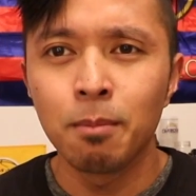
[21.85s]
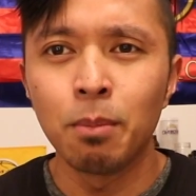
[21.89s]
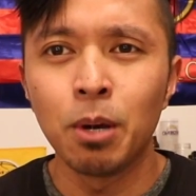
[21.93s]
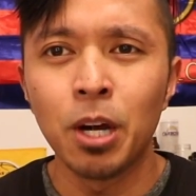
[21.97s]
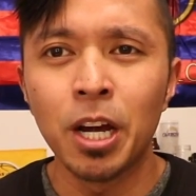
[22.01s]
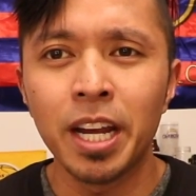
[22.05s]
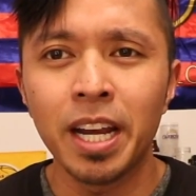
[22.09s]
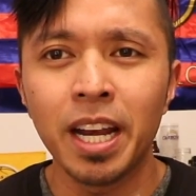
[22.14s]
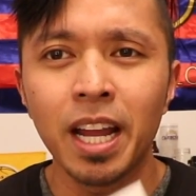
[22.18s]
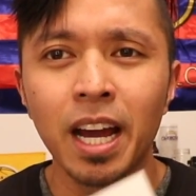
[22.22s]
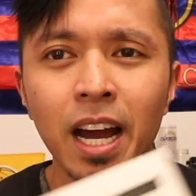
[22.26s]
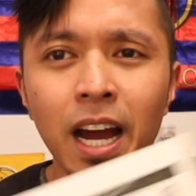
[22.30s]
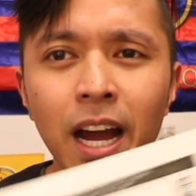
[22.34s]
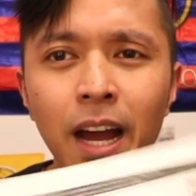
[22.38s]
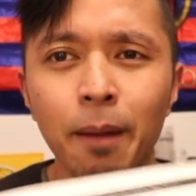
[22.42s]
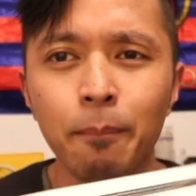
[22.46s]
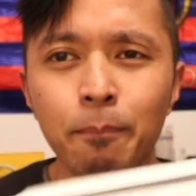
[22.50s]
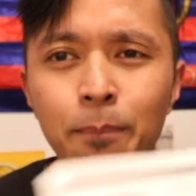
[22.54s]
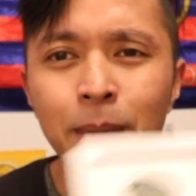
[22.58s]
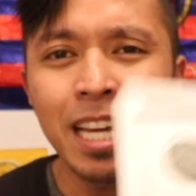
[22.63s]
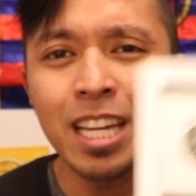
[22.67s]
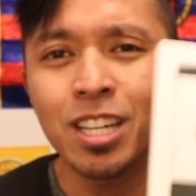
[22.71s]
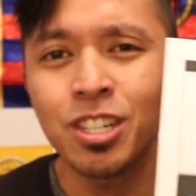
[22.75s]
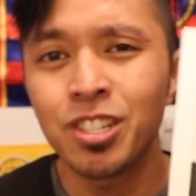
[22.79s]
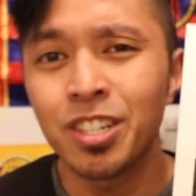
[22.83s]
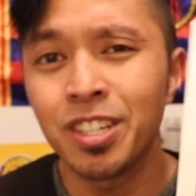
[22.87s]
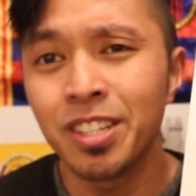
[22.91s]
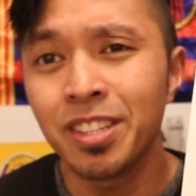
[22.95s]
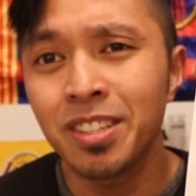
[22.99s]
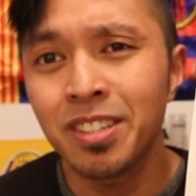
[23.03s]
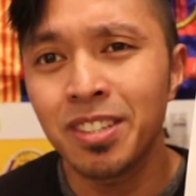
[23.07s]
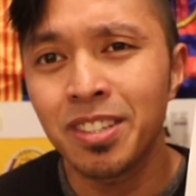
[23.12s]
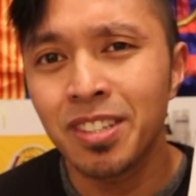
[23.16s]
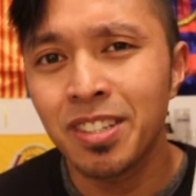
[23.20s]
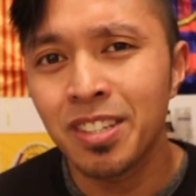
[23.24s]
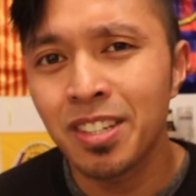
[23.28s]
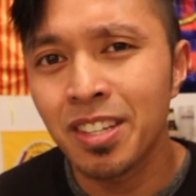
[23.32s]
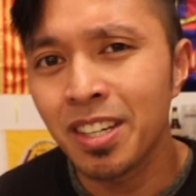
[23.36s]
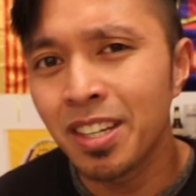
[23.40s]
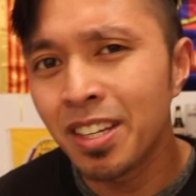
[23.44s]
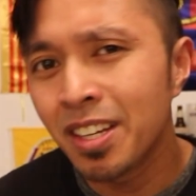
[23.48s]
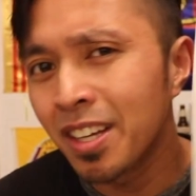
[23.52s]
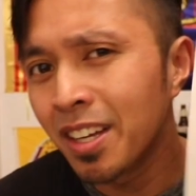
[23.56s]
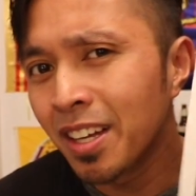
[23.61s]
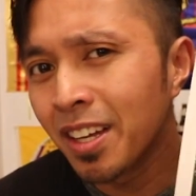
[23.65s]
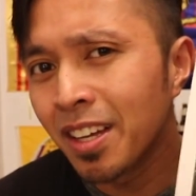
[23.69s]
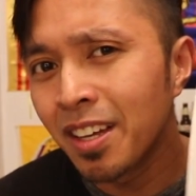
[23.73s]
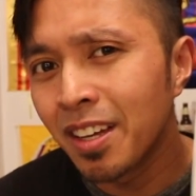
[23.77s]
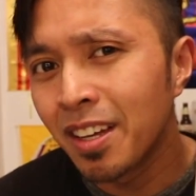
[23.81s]
But patience,
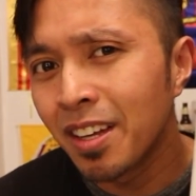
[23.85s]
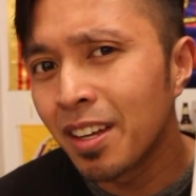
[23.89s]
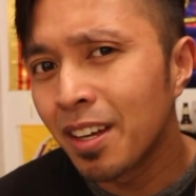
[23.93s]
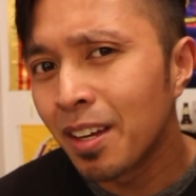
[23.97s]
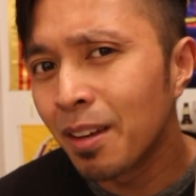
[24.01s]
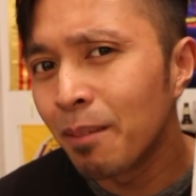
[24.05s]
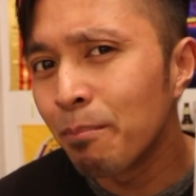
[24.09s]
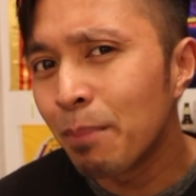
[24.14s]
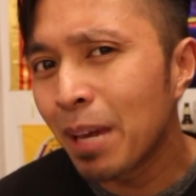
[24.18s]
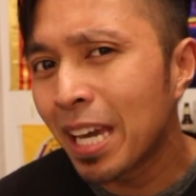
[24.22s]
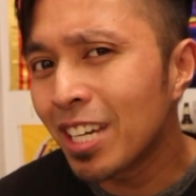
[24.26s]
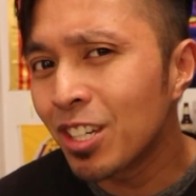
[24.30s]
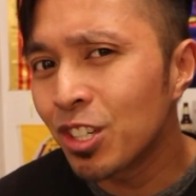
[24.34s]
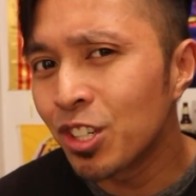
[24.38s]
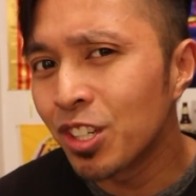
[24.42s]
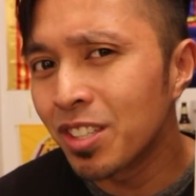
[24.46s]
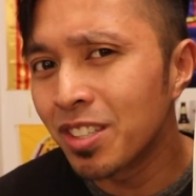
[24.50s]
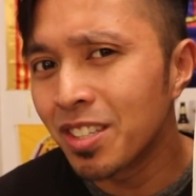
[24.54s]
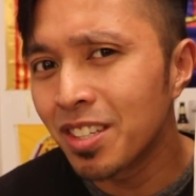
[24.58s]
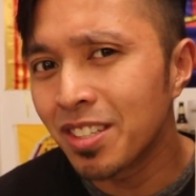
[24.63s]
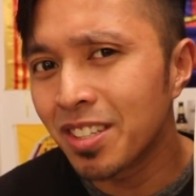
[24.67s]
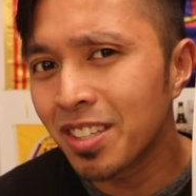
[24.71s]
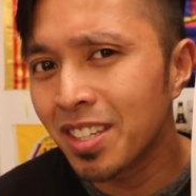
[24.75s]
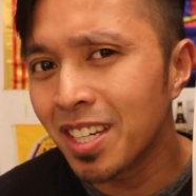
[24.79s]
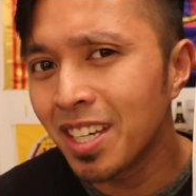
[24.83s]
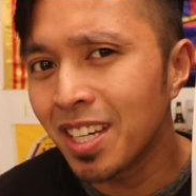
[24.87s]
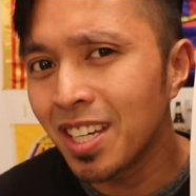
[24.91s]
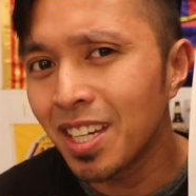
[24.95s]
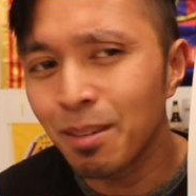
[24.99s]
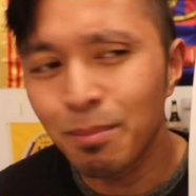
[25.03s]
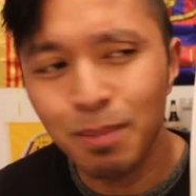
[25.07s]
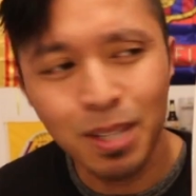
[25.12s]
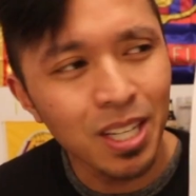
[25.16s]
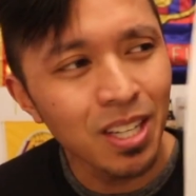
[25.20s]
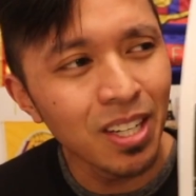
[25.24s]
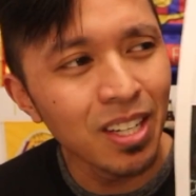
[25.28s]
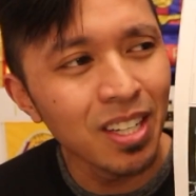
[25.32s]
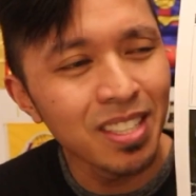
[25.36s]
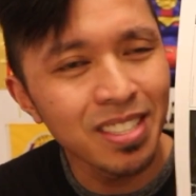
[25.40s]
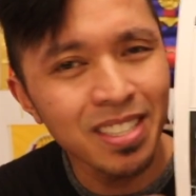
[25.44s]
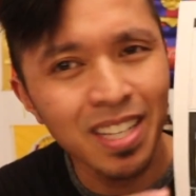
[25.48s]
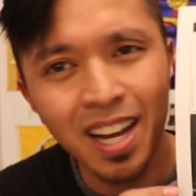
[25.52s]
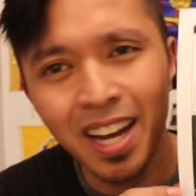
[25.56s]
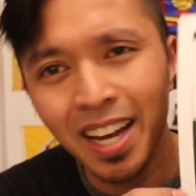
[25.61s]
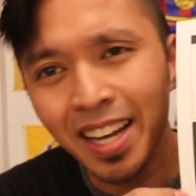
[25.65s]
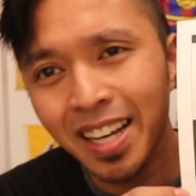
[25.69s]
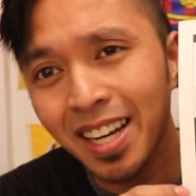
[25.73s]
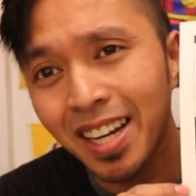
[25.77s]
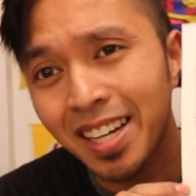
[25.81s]
patience is key because
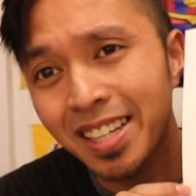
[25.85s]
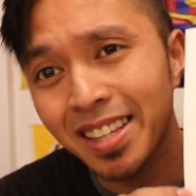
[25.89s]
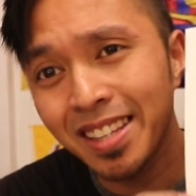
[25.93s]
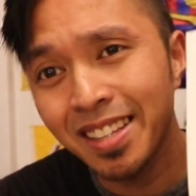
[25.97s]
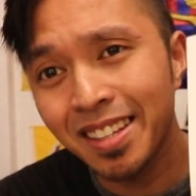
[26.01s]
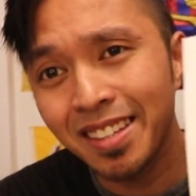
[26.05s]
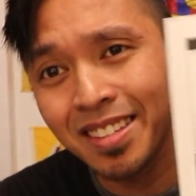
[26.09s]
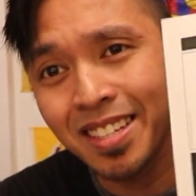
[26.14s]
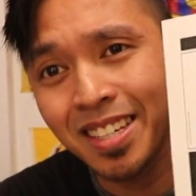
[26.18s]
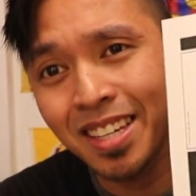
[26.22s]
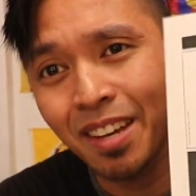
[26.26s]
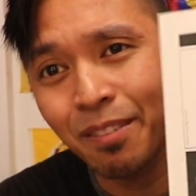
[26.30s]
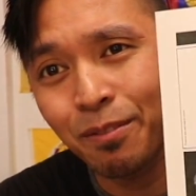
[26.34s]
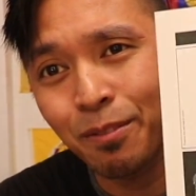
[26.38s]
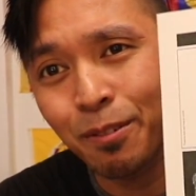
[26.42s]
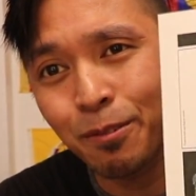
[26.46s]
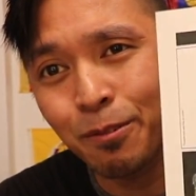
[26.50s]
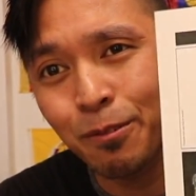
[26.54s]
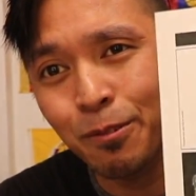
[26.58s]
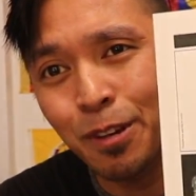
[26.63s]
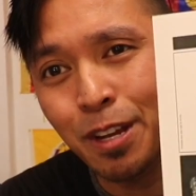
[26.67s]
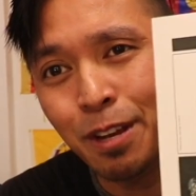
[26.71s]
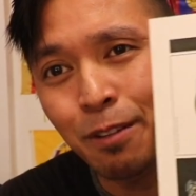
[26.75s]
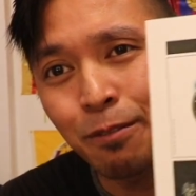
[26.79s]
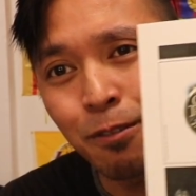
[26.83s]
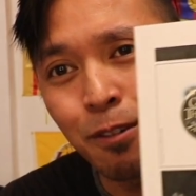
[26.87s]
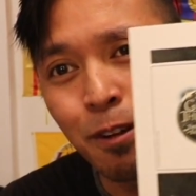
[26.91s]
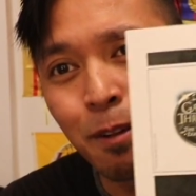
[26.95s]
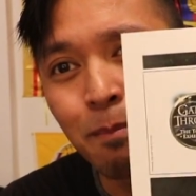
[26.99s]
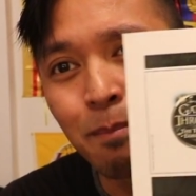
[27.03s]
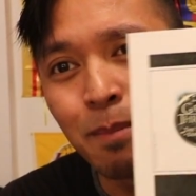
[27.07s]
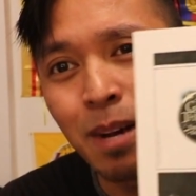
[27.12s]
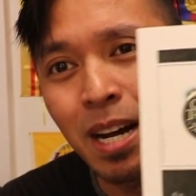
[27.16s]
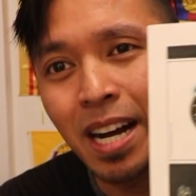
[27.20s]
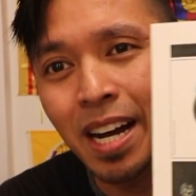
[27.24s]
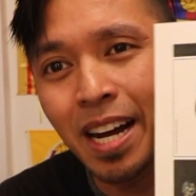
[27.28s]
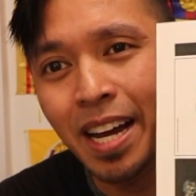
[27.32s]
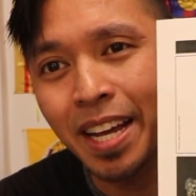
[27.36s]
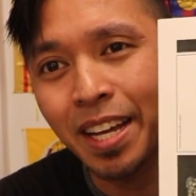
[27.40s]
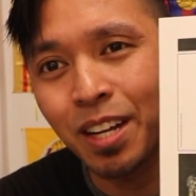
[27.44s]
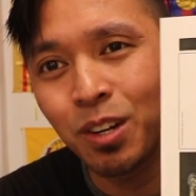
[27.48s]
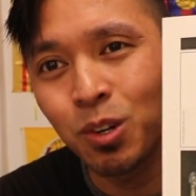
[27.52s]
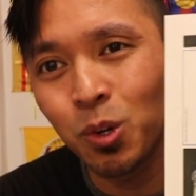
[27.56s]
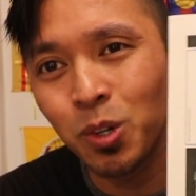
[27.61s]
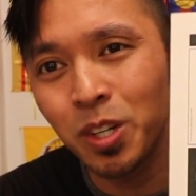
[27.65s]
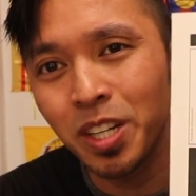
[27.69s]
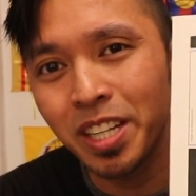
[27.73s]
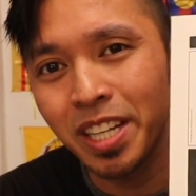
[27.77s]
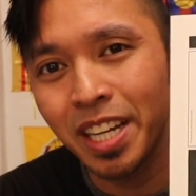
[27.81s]
I got the ticket for free from my
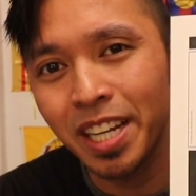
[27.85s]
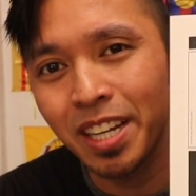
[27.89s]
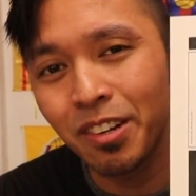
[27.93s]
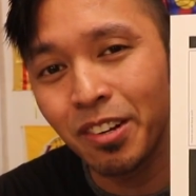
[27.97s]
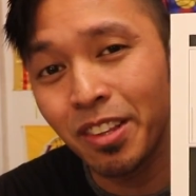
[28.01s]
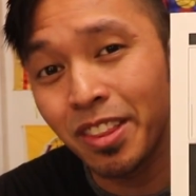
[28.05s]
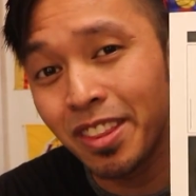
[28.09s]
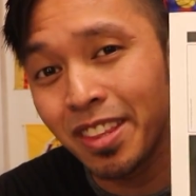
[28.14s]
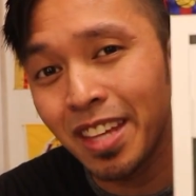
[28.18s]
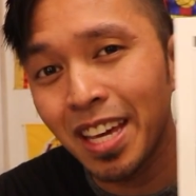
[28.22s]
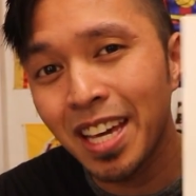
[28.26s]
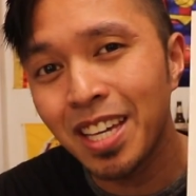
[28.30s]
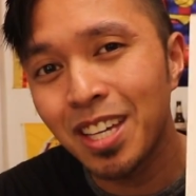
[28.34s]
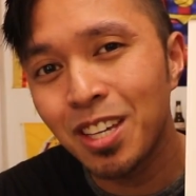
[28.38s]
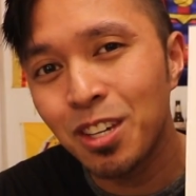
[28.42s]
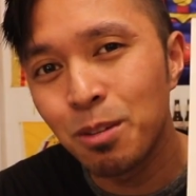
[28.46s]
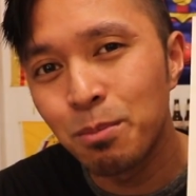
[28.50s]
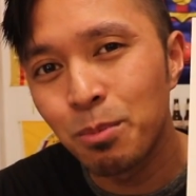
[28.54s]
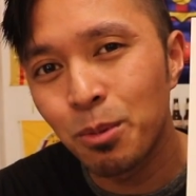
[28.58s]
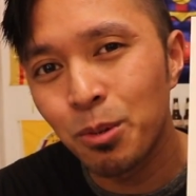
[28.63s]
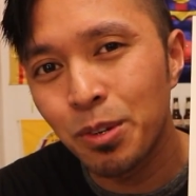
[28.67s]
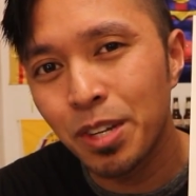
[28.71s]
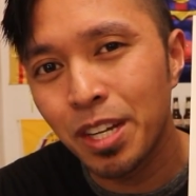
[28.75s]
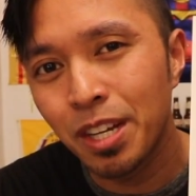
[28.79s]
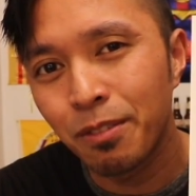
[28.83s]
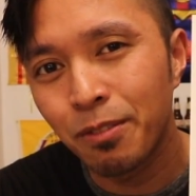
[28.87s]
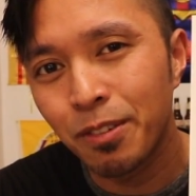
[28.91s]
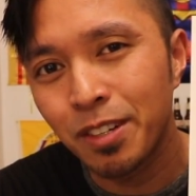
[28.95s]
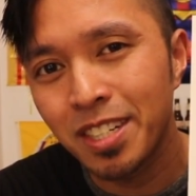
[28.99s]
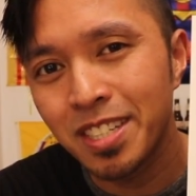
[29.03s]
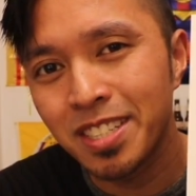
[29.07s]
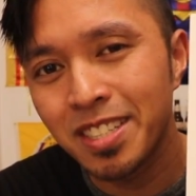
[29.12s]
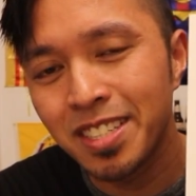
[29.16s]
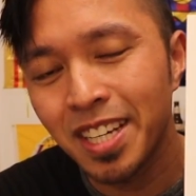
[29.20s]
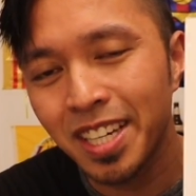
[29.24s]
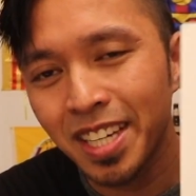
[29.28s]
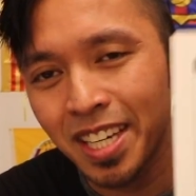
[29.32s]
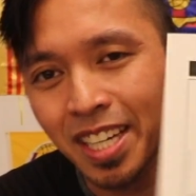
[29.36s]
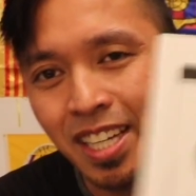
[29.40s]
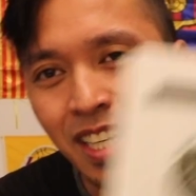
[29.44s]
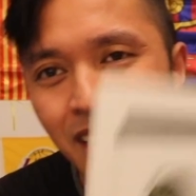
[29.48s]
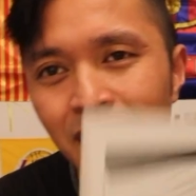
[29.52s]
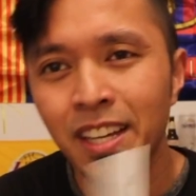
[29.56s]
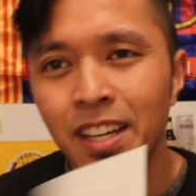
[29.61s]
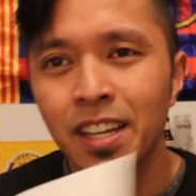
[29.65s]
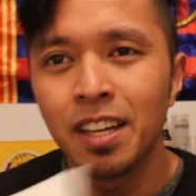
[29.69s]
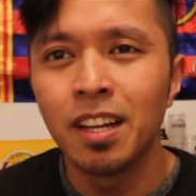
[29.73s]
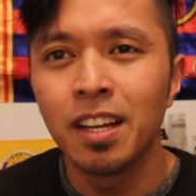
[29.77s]
coordinator. Thank you, Maria, for this ticket.